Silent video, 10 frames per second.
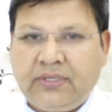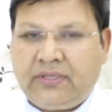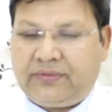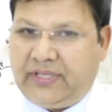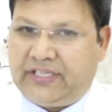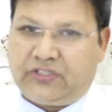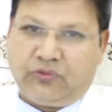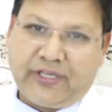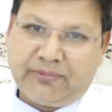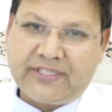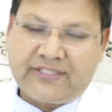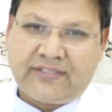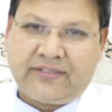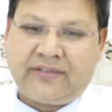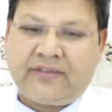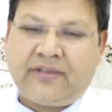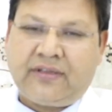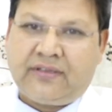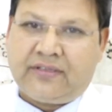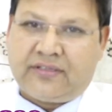Thank you very much.
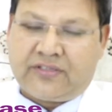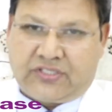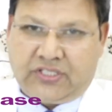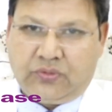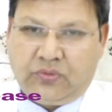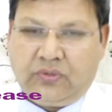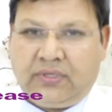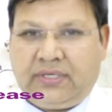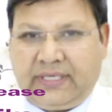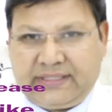See you in